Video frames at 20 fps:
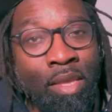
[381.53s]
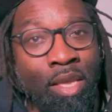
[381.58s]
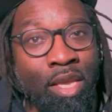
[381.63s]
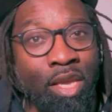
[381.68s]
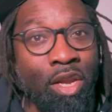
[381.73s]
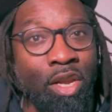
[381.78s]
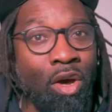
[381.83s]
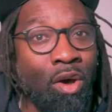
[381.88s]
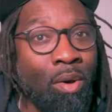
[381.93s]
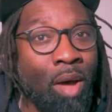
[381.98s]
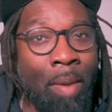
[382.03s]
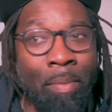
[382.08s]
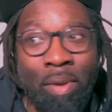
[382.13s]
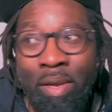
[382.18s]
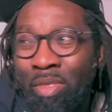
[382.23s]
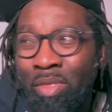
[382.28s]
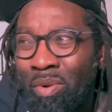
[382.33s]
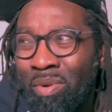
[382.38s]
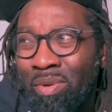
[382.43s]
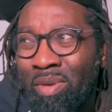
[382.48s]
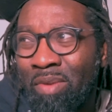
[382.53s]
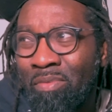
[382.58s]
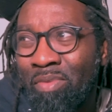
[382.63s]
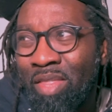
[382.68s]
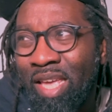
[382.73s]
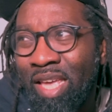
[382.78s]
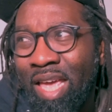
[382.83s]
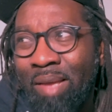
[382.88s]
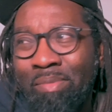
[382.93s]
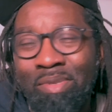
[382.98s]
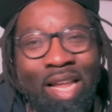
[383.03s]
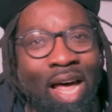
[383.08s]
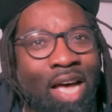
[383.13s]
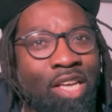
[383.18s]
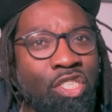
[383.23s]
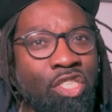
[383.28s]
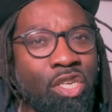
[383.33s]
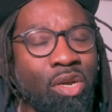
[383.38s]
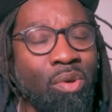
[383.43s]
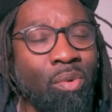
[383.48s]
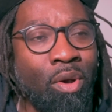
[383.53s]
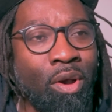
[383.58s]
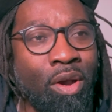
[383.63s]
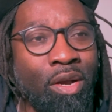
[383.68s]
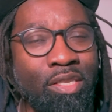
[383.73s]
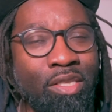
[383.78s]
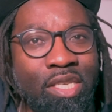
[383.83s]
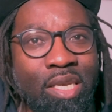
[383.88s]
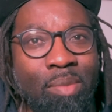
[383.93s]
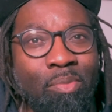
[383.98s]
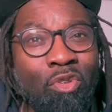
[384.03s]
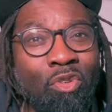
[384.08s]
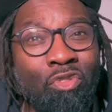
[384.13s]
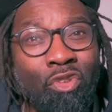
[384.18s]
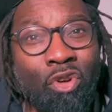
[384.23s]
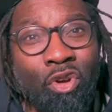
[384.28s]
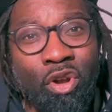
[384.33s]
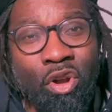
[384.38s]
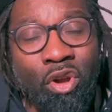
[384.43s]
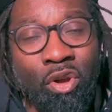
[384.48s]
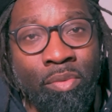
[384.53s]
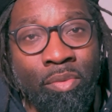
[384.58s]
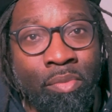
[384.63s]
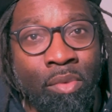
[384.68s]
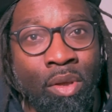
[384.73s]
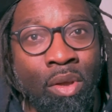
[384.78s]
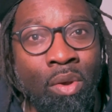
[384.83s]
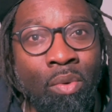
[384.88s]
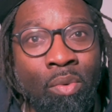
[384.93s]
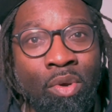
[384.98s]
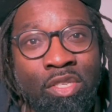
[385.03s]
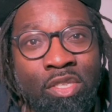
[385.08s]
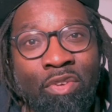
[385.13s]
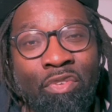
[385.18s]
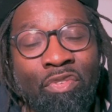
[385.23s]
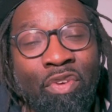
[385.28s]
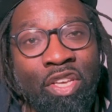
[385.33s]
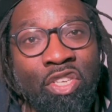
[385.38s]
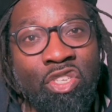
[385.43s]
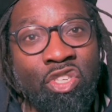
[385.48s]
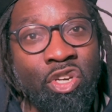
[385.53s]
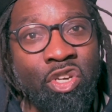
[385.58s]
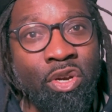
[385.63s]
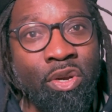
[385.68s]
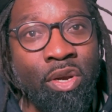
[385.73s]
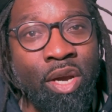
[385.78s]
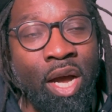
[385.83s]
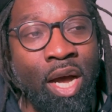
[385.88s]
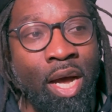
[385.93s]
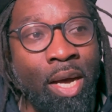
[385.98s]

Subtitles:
I mean, there were even the games last year where Timo Werner was a fixture